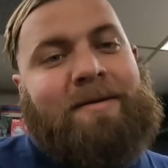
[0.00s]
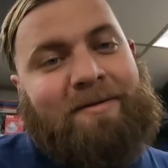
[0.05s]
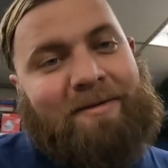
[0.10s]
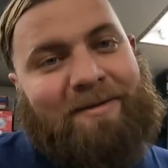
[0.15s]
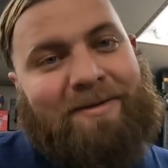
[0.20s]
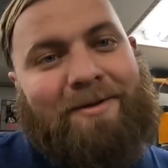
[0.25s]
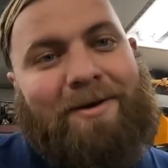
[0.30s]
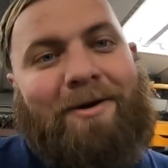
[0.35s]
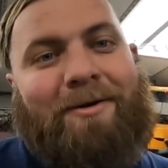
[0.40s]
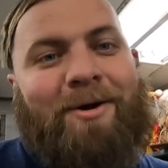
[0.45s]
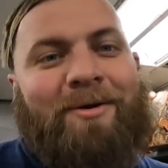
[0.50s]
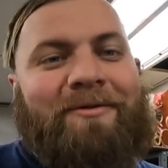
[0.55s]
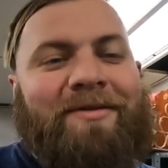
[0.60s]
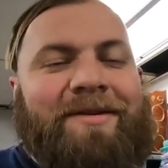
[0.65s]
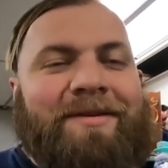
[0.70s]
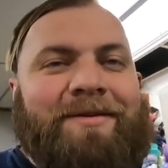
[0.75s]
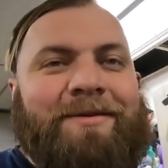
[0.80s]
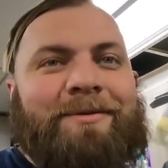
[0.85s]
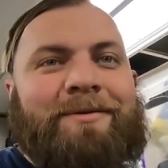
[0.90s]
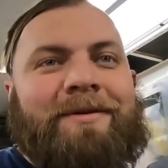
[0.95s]
It's long
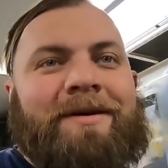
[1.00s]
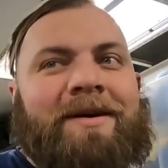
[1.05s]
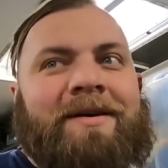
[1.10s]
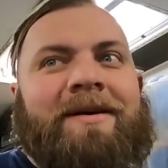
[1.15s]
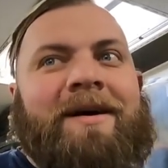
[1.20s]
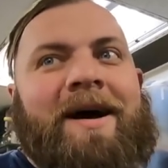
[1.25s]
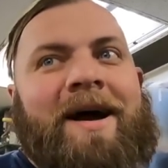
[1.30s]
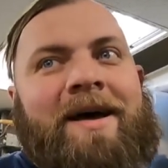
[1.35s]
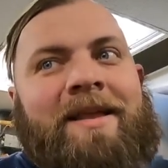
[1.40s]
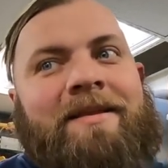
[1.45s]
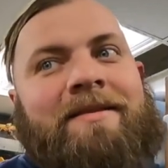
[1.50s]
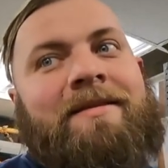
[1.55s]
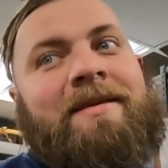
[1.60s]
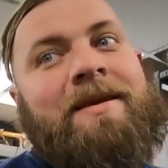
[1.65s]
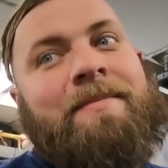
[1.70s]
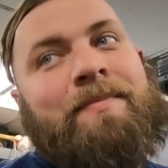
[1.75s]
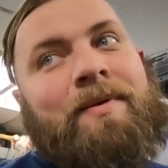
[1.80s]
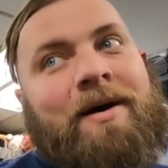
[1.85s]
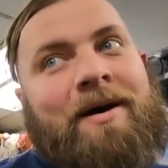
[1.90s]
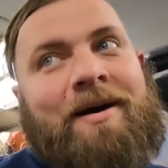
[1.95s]
overdue. I had a
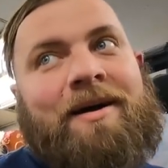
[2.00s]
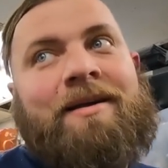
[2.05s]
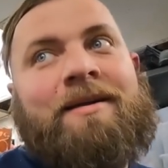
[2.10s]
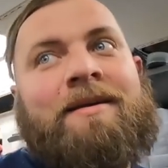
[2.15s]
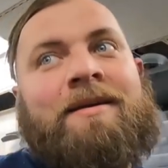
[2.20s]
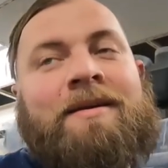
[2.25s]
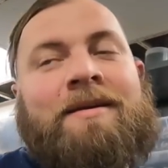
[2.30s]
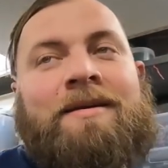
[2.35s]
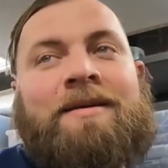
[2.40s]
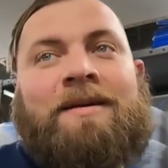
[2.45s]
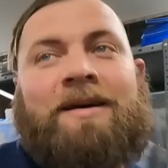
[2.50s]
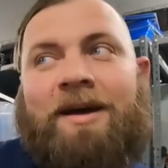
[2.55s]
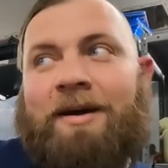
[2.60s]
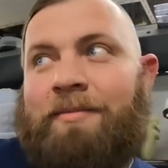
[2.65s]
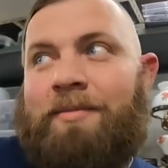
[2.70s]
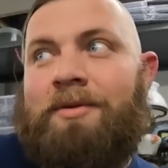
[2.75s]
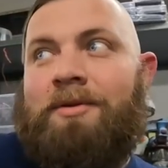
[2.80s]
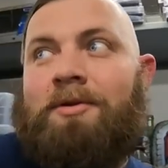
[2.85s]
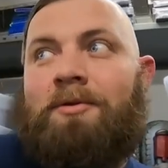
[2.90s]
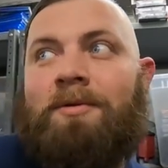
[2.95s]
teapot.
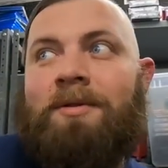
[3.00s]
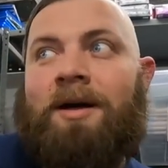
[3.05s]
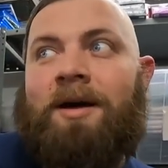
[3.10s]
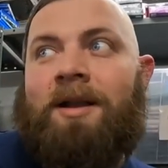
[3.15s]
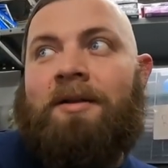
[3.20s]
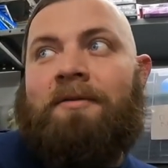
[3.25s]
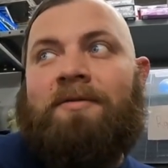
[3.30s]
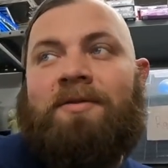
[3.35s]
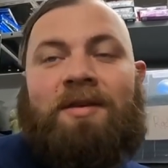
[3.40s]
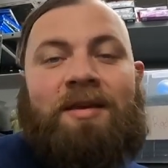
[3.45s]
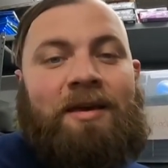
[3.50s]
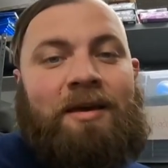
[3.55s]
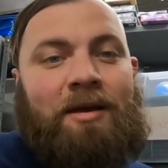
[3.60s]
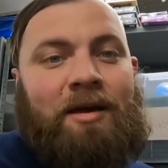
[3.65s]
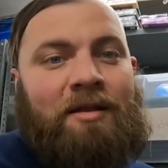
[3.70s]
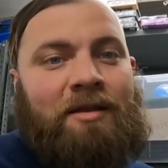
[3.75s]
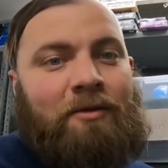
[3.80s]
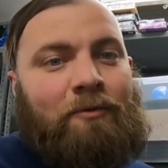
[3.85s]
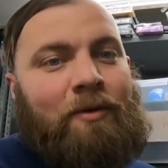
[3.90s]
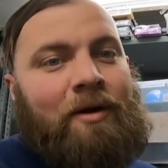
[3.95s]
I've been doing a lot of
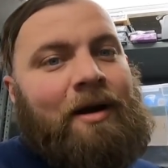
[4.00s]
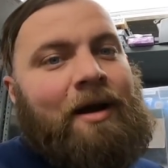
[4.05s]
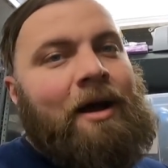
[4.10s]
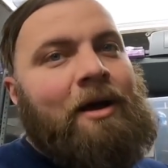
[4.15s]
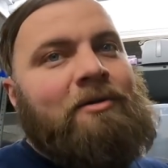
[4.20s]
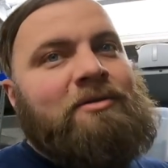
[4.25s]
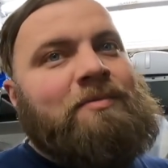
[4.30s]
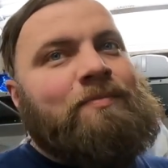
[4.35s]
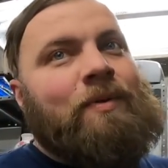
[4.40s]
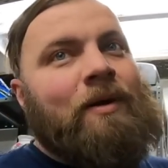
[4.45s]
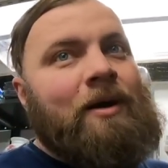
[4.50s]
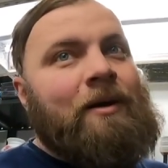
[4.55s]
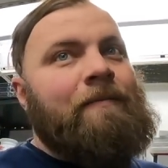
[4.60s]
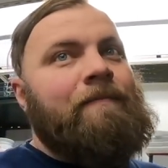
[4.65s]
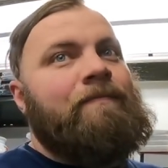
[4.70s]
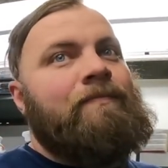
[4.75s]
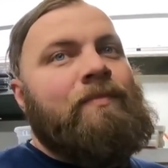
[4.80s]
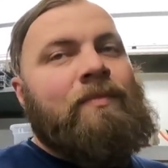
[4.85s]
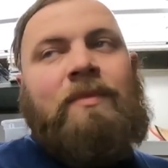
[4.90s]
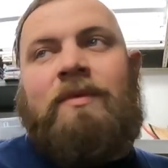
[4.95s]
tea at the warehouse,
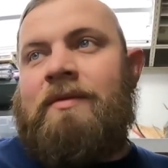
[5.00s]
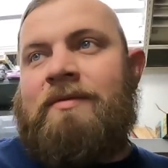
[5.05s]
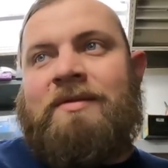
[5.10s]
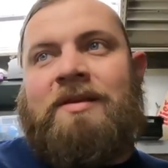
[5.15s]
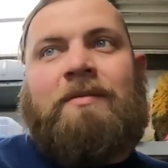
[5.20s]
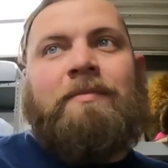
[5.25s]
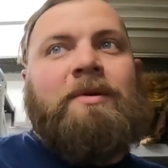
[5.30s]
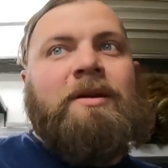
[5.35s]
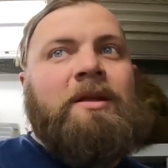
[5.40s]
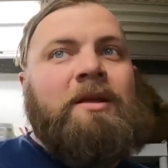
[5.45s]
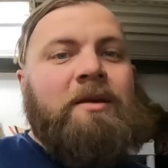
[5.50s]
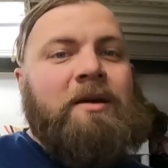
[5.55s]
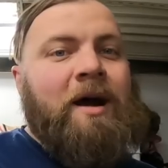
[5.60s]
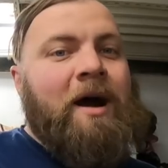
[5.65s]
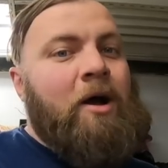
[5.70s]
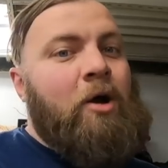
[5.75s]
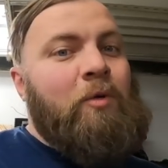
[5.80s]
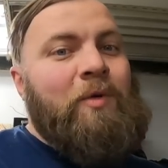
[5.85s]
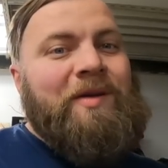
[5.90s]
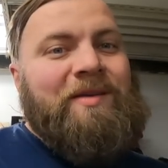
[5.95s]
but somebody,
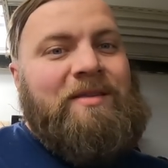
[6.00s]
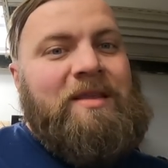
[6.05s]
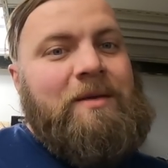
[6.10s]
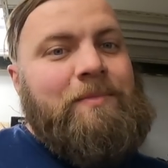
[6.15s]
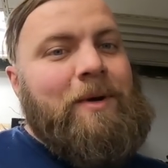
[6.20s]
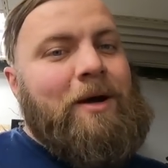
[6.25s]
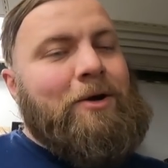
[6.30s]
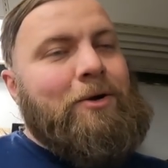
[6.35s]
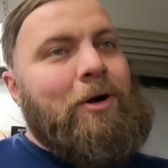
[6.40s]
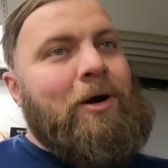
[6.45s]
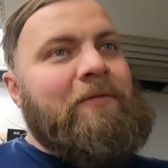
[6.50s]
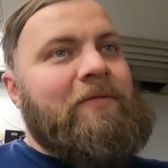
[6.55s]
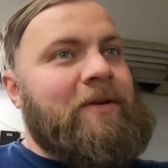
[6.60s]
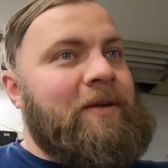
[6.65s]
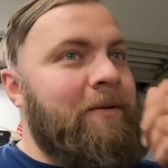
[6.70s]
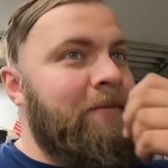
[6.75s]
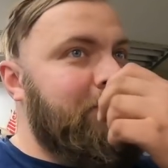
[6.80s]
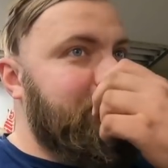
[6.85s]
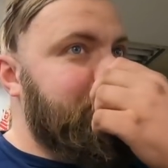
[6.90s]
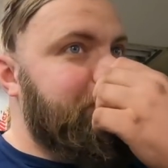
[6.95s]
I always need my
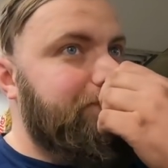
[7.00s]
coffee.